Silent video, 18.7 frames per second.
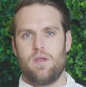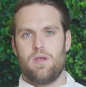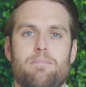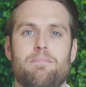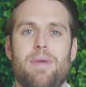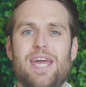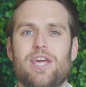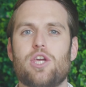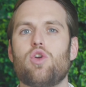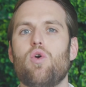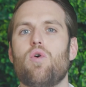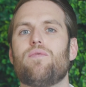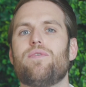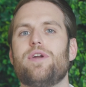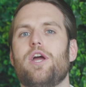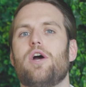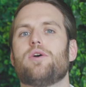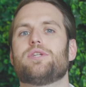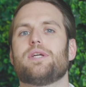Make your
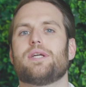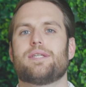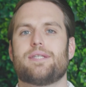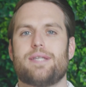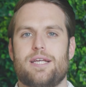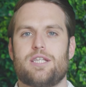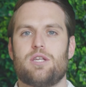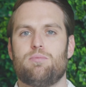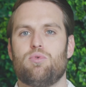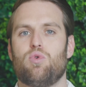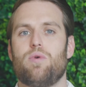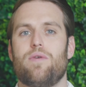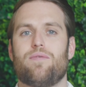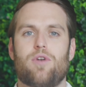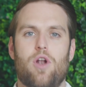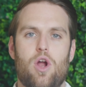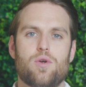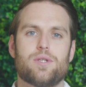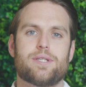videos accessible with
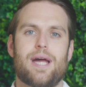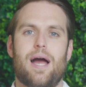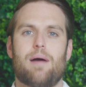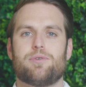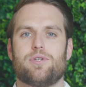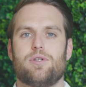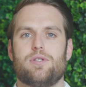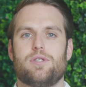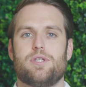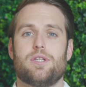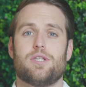closed captions,